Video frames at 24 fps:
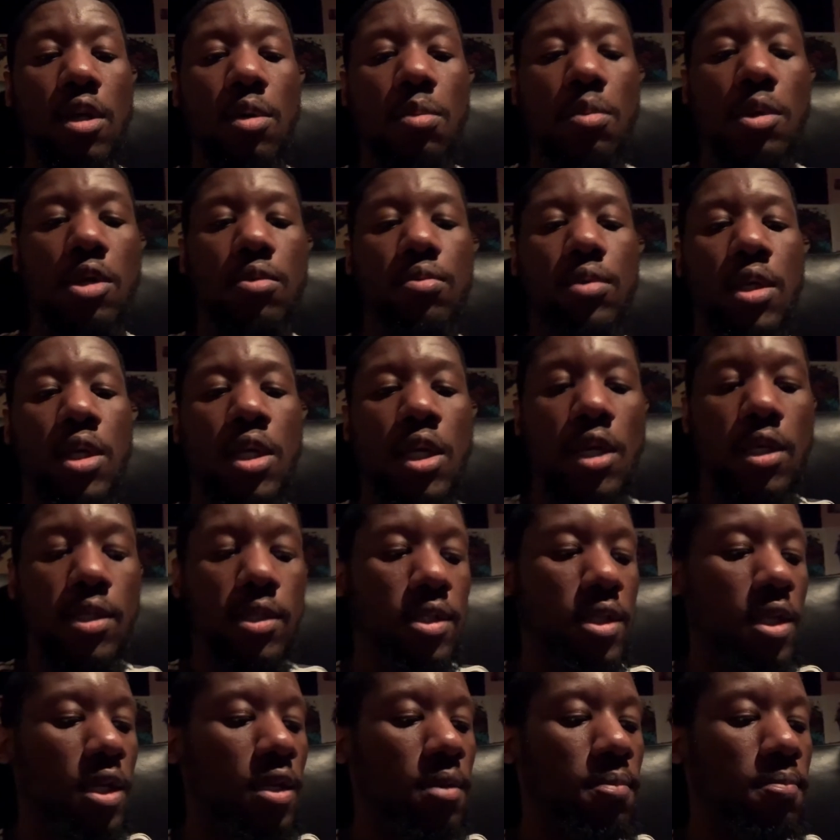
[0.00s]
But we can't
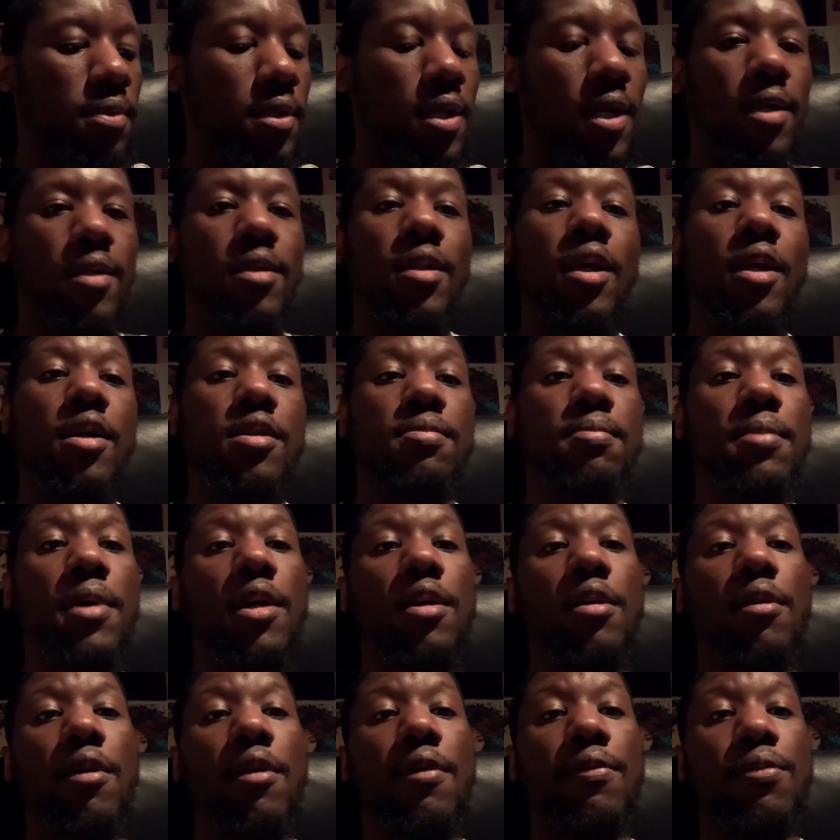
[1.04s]
say Black Lives
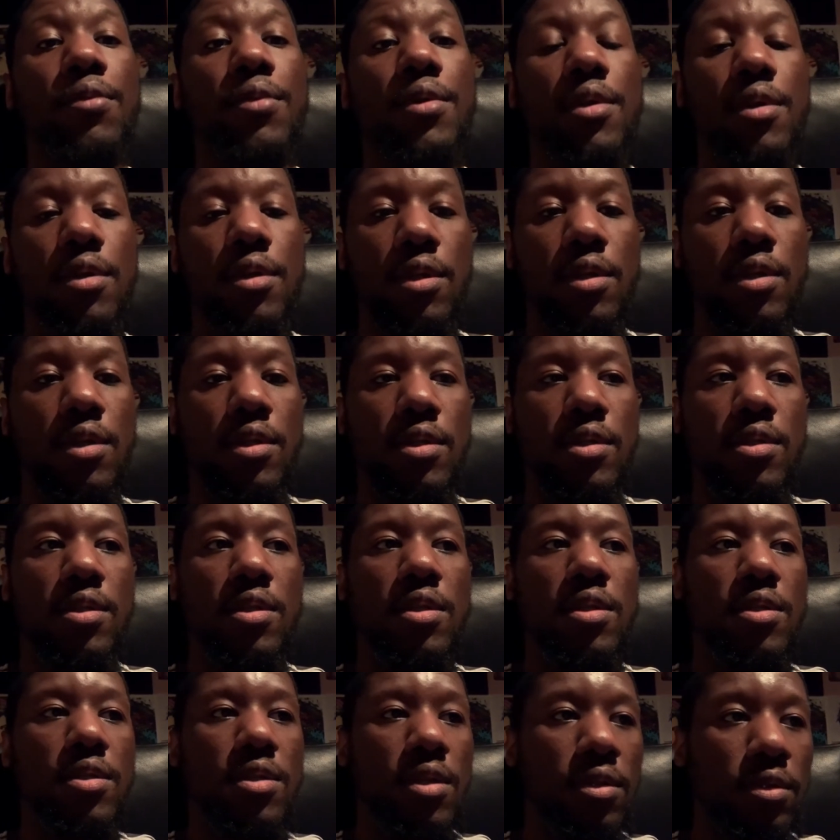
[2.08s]
Matter if we
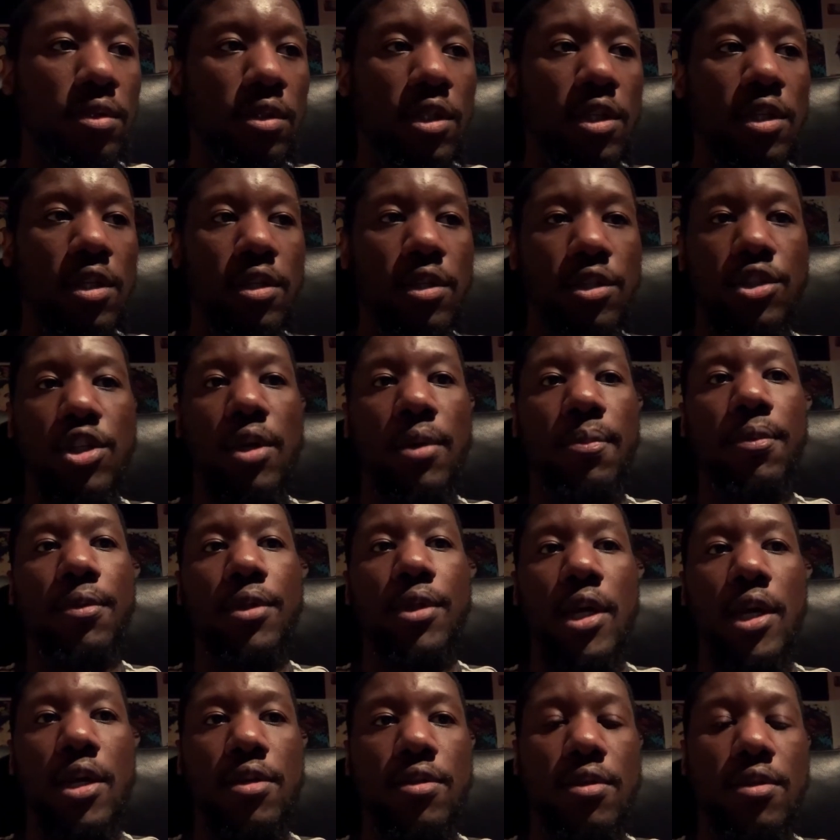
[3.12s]
consistently
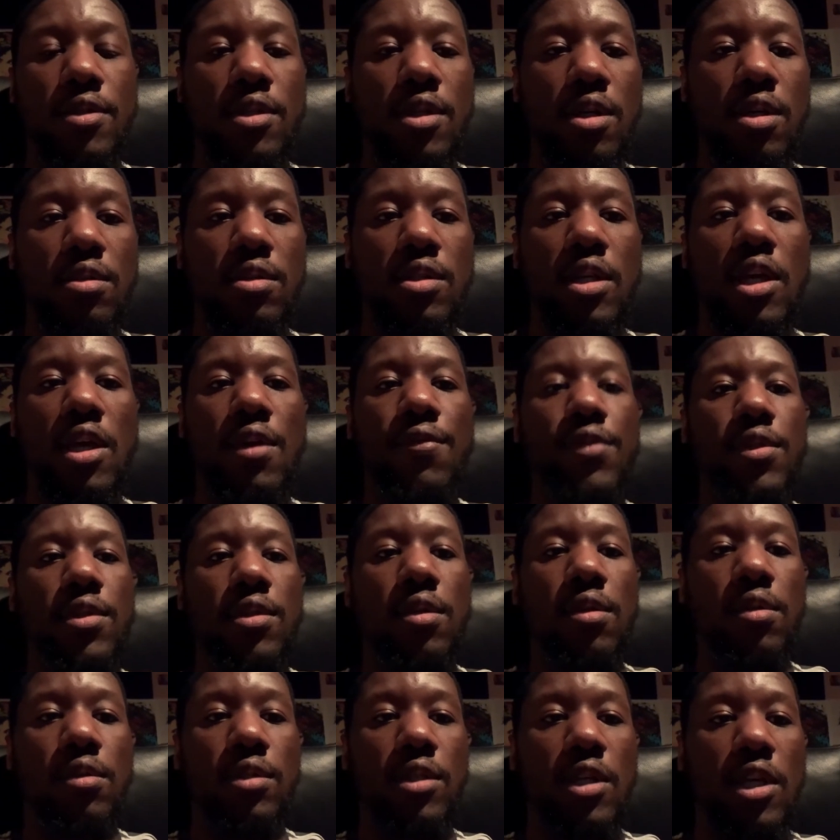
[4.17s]
jeopardize ourselves every
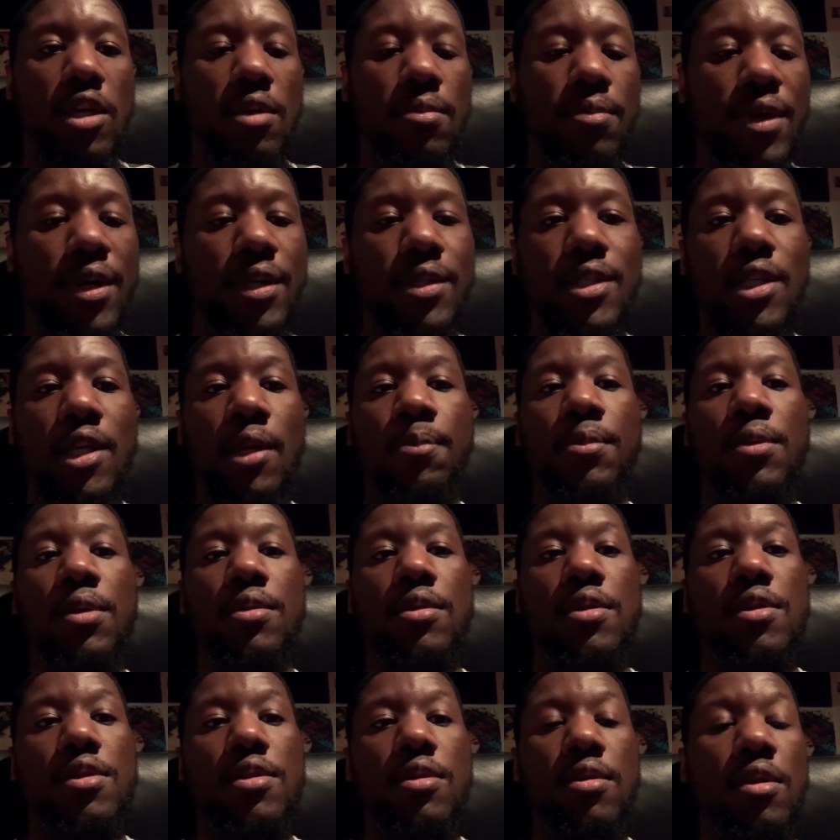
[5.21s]
single day by attempting
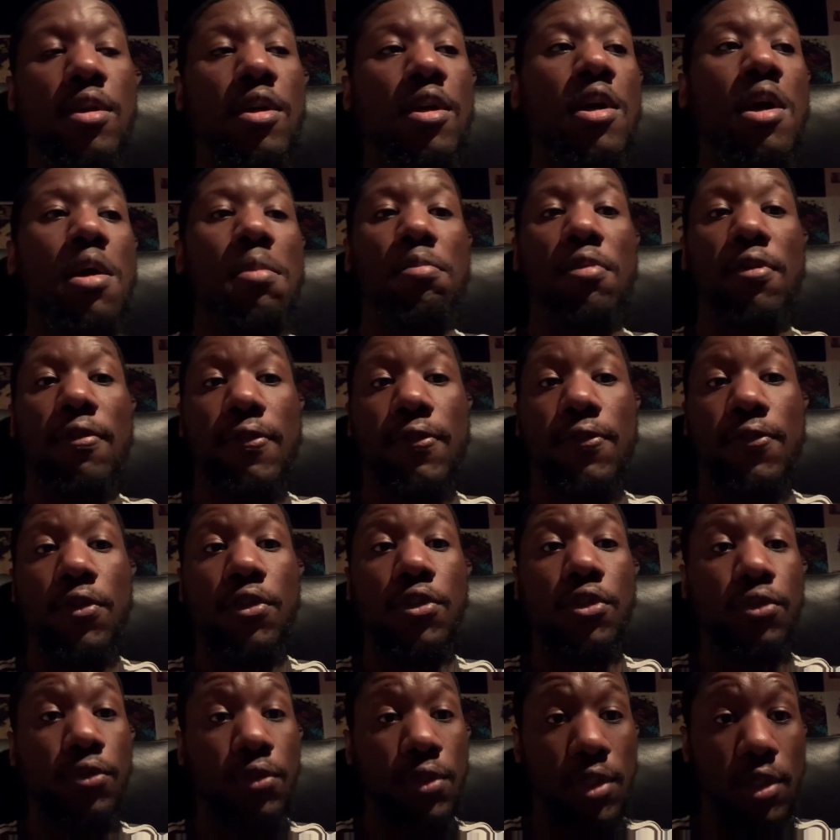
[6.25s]
these
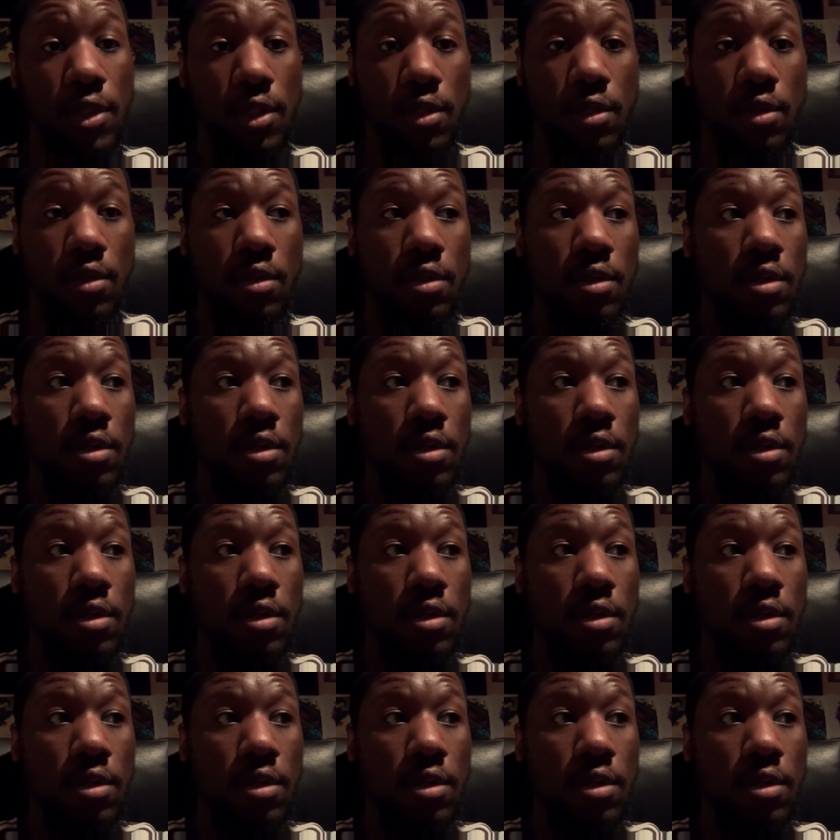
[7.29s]
buffoonery,